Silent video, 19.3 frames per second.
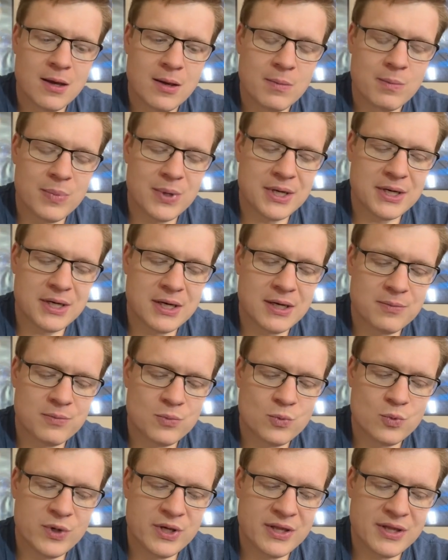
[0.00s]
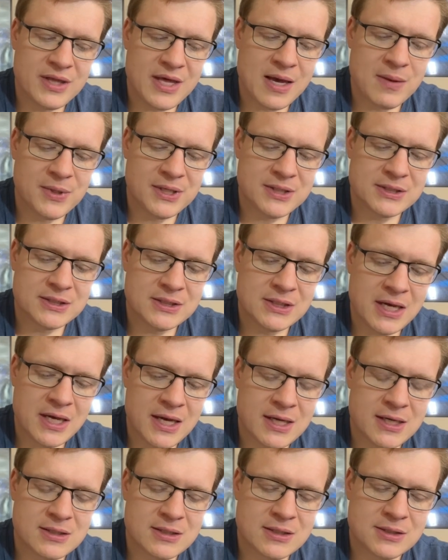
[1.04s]
But with that being
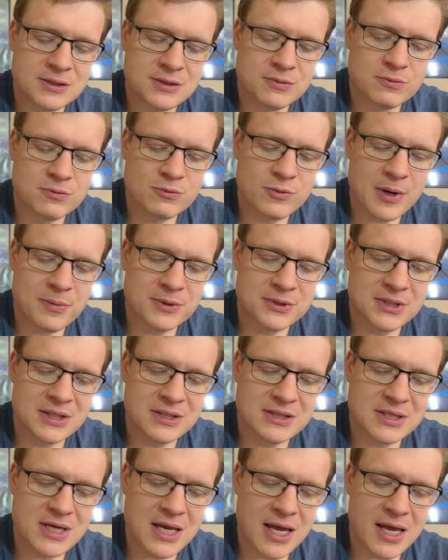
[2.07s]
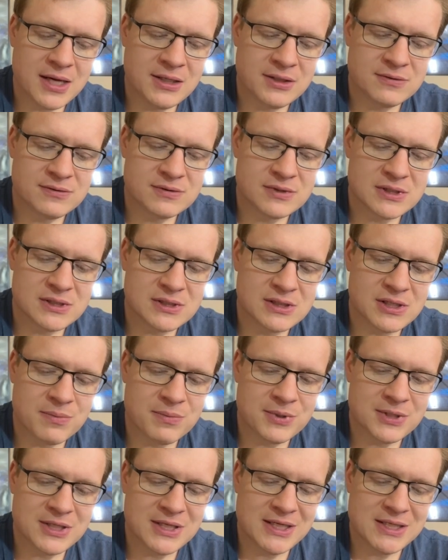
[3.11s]
said, this represents kind of a
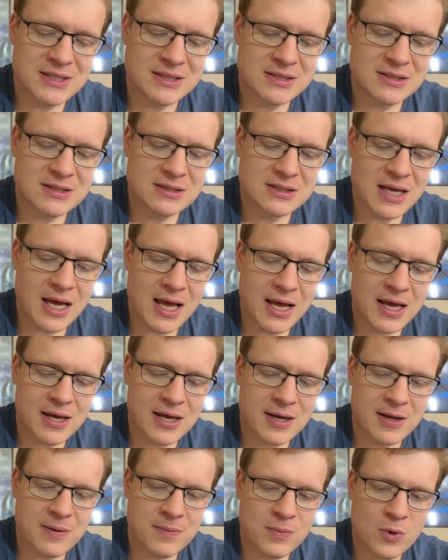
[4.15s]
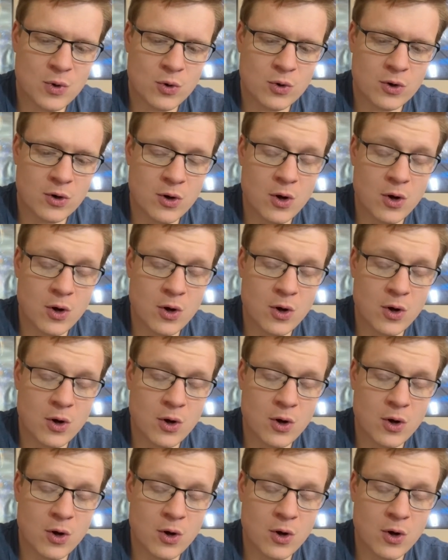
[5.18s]
complete time, or